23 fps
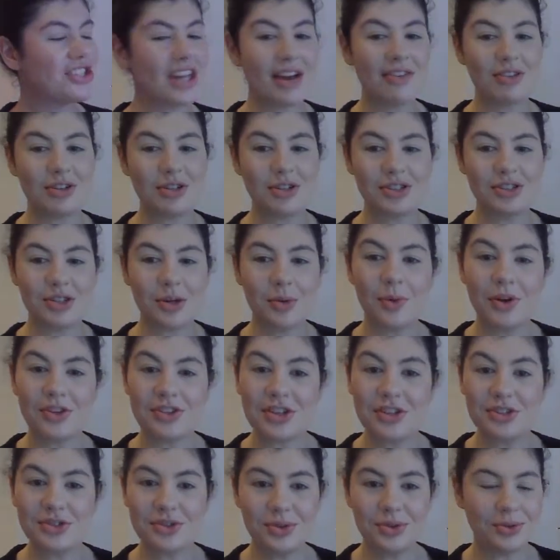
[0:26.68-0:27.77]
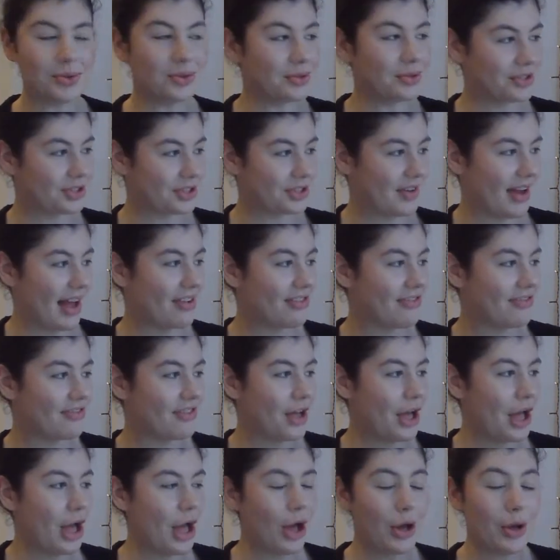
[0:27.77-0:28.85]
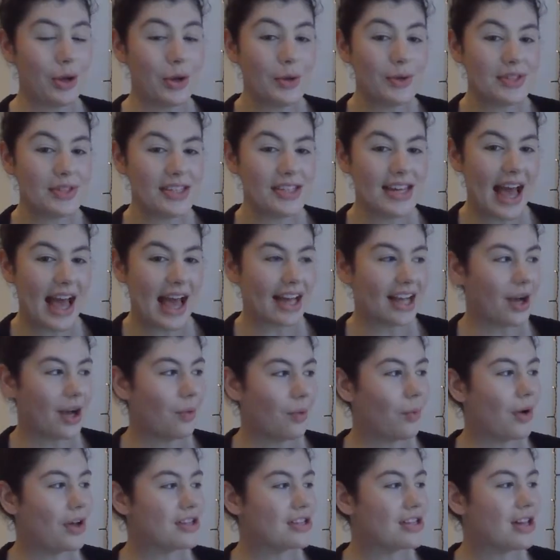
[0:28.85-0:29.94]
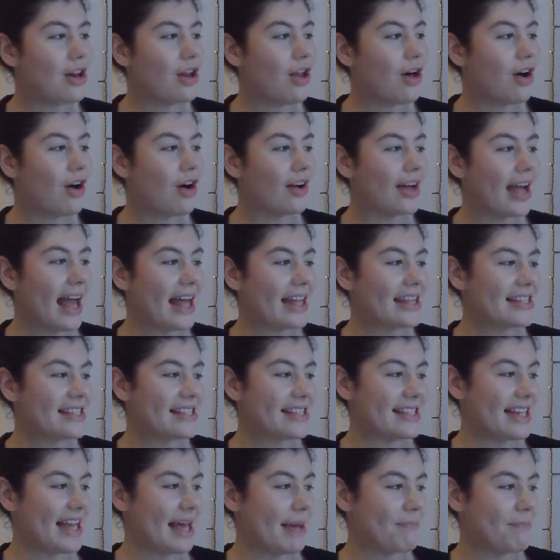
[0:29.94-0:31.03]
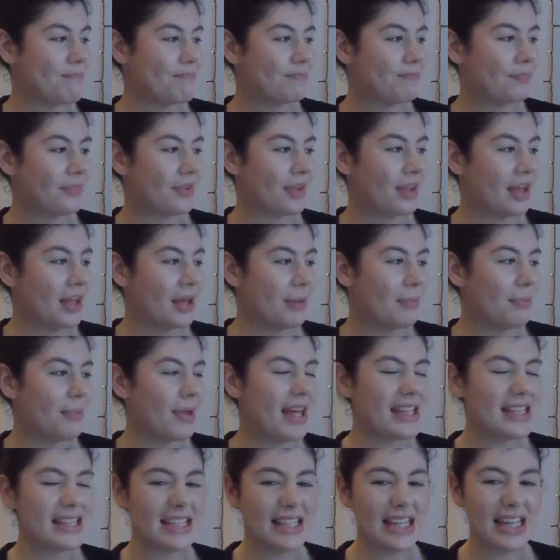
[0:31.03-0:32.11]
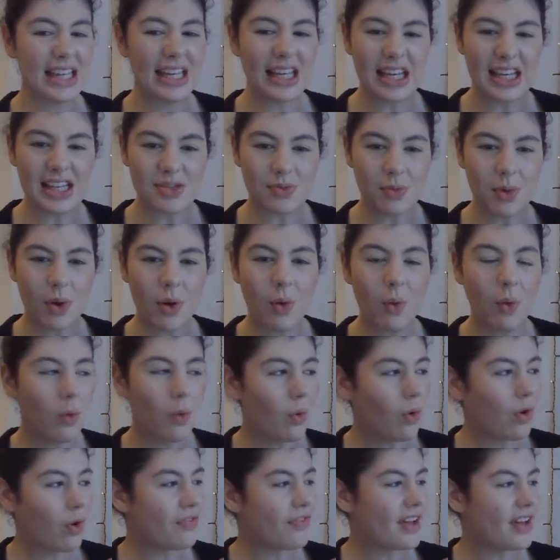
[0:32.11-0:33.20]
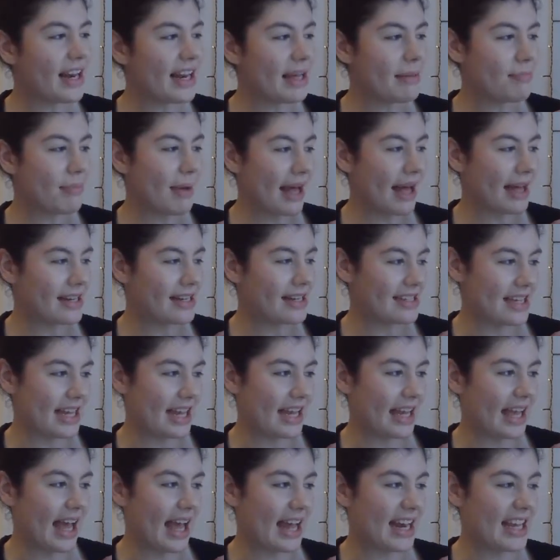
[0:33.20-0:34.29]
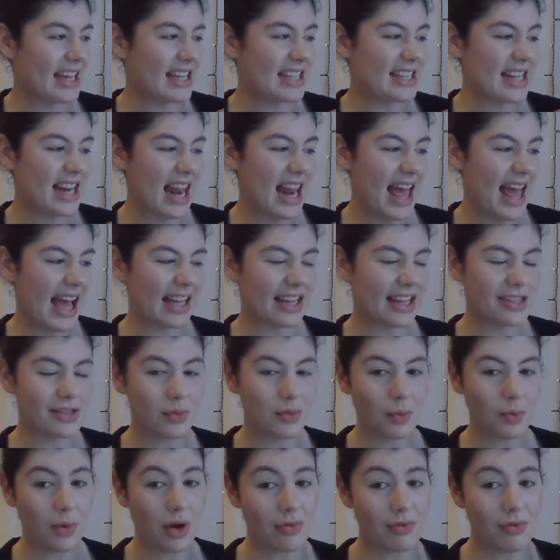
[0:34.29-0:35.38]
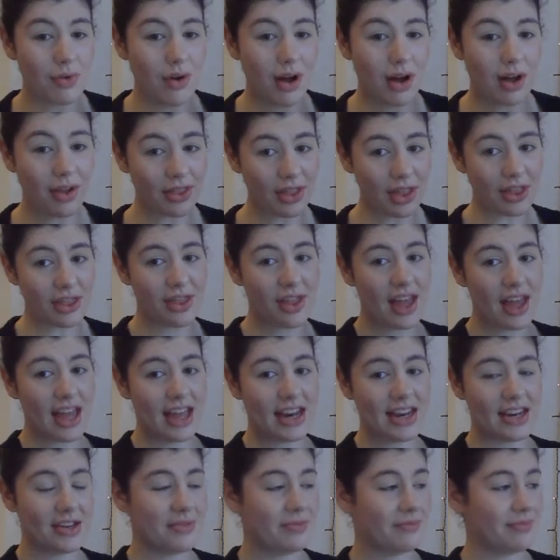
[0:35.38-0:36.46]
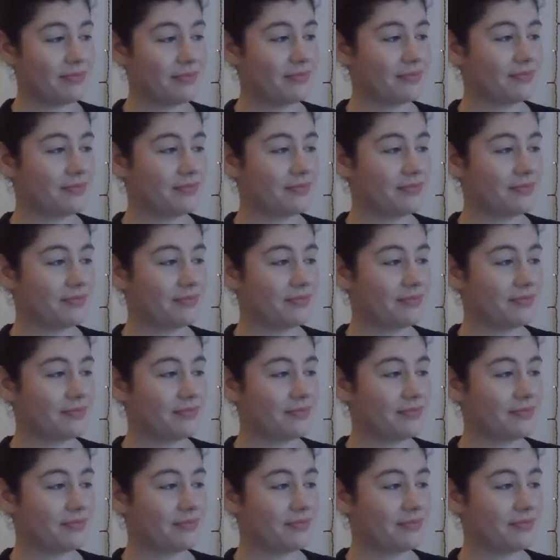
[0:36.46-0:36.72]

Gerald was a tall giraffe whose neck was long and slim, but his knees were awfully bandy and his legs were rather thin.